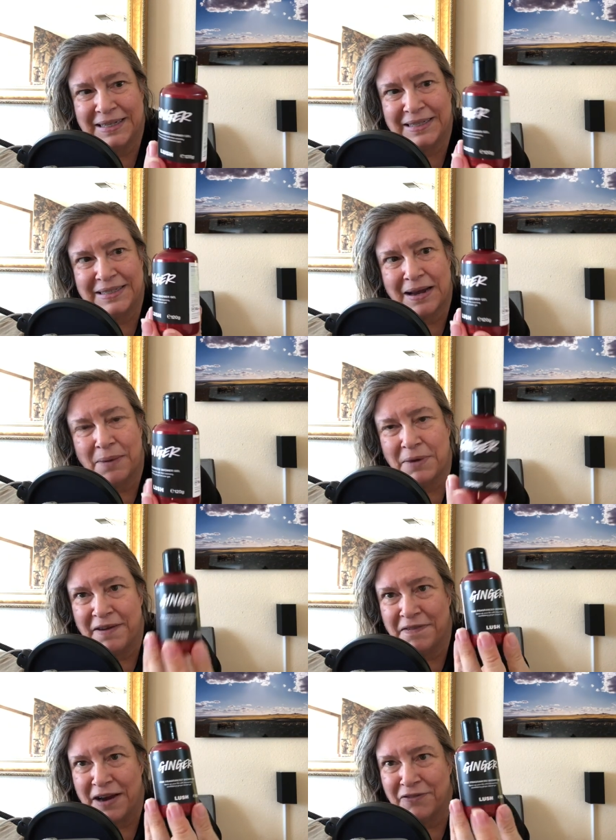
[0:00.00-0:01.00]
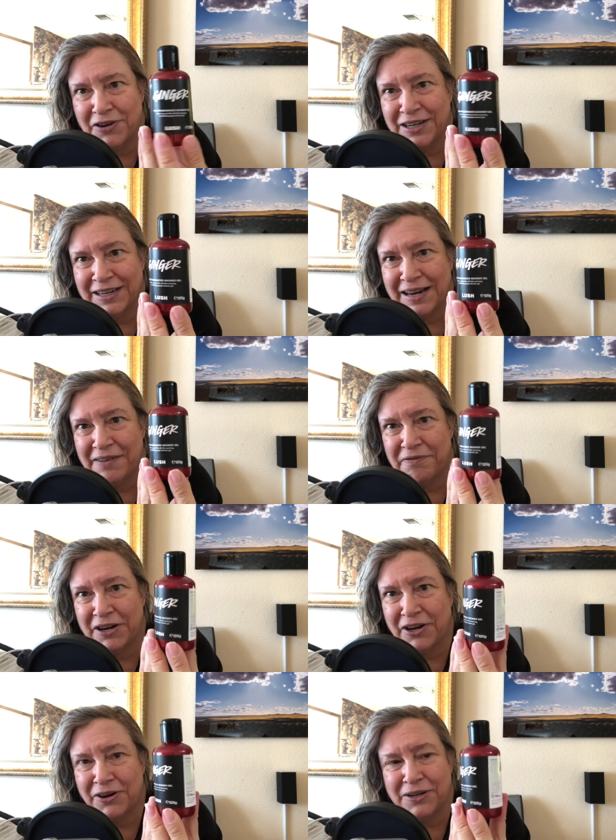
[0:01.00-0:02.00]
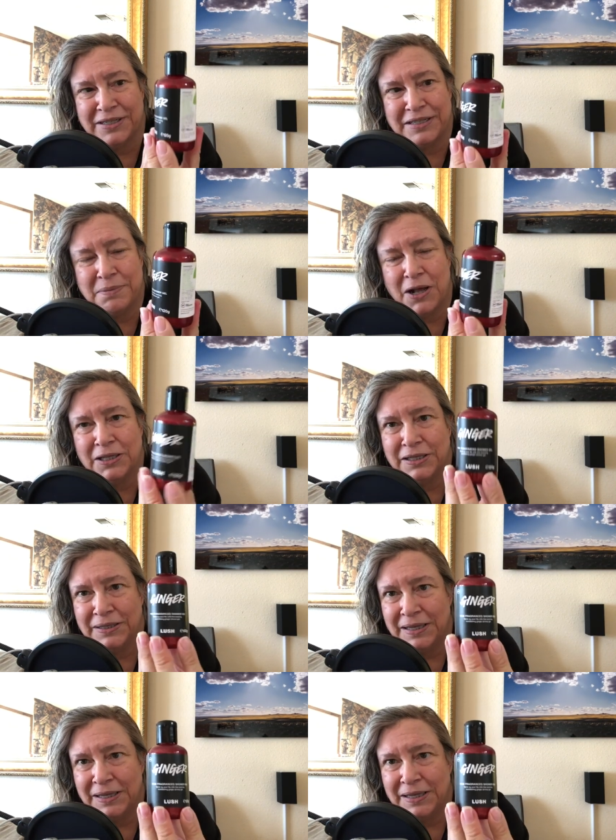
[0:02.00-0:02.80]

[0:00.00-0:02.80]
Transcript: it's not my favorite, and I figure a small one,